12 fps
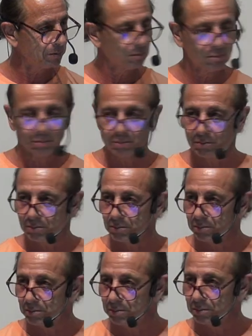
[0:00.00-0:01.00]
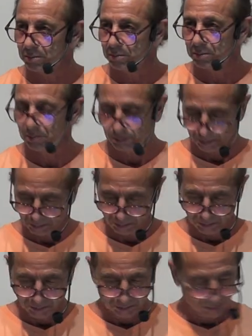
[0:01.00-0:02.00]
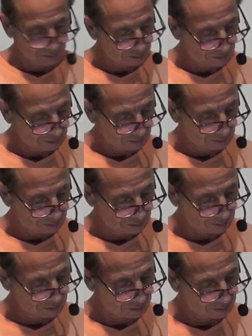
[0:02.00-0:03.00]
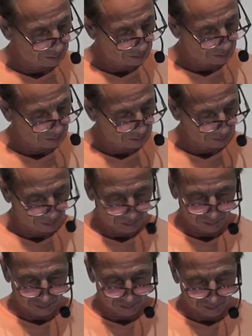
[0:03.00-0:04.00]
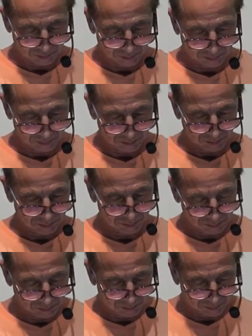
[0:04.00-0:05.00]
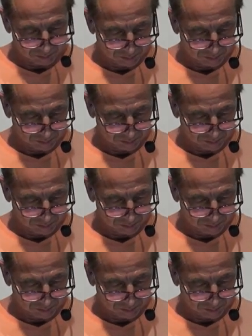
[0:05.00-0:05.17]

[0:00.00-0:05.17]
[no speech]